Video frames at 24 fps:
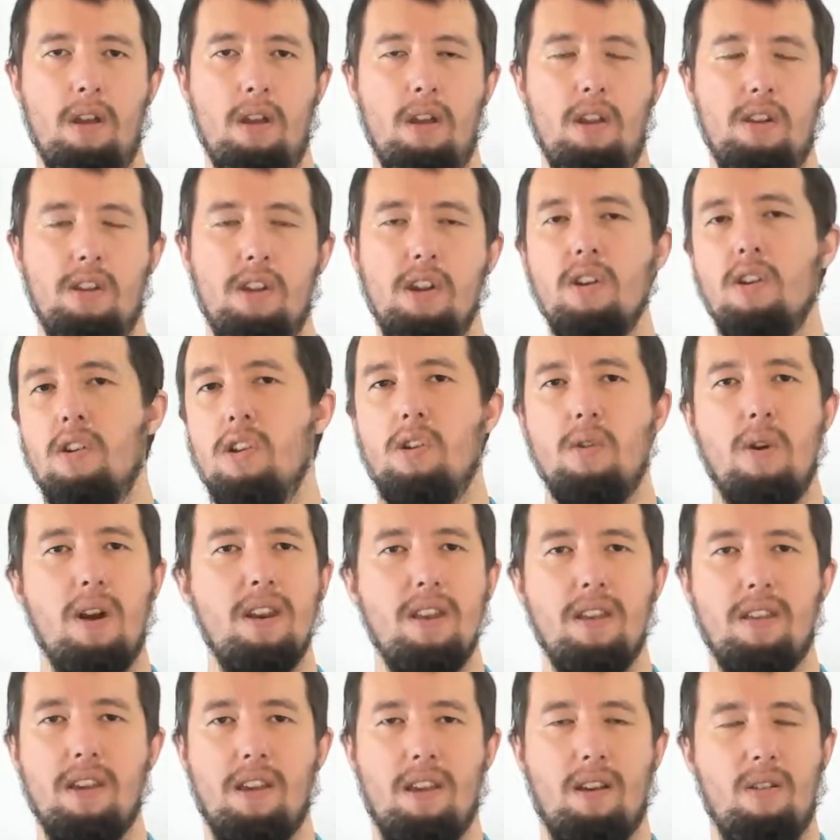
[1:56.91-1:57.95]
So you can do
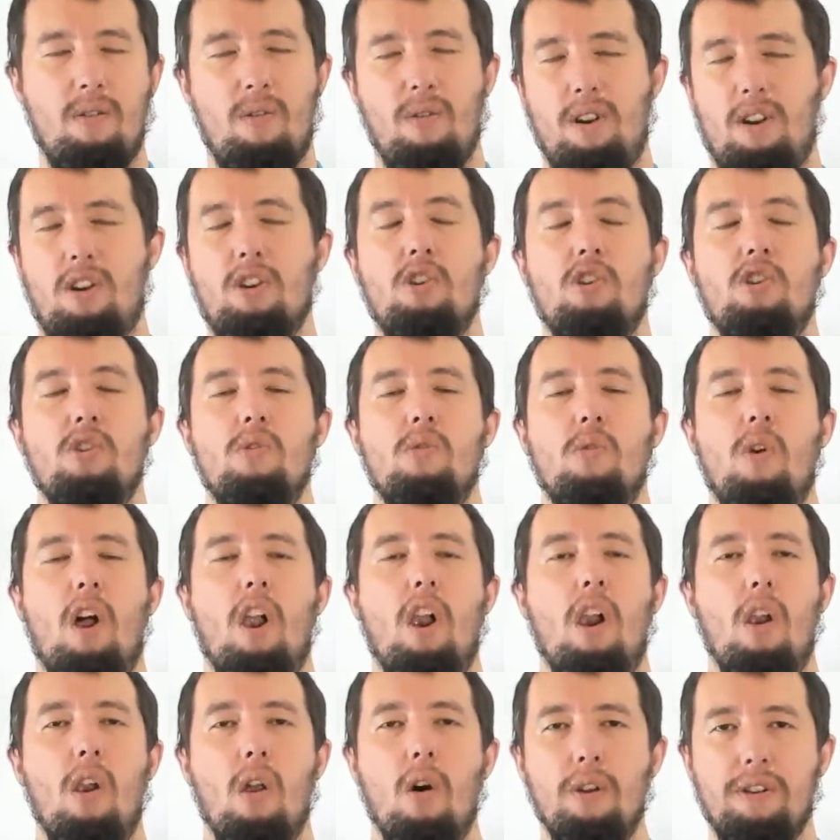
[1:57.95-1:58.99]
anything, or you can do a
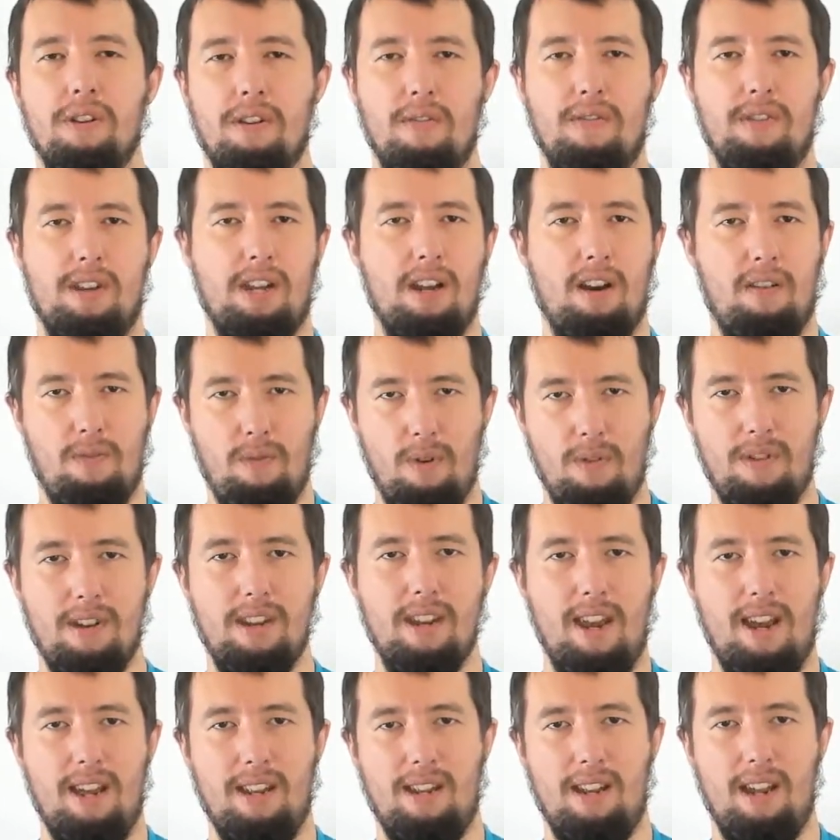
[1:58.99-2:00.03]
lot of stuff with
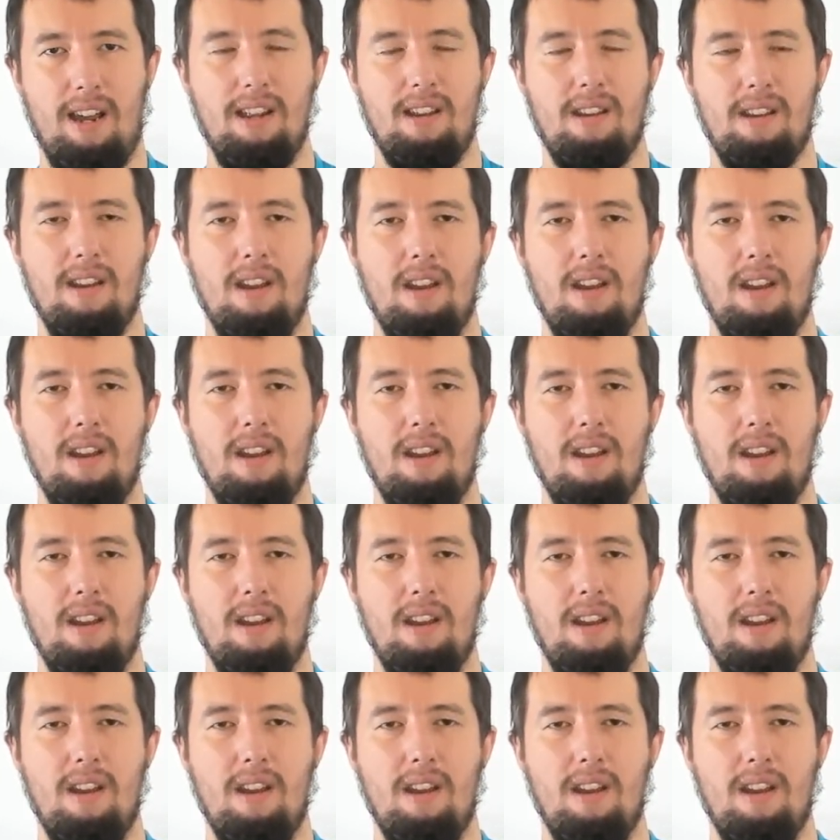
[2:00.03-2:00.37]
CSS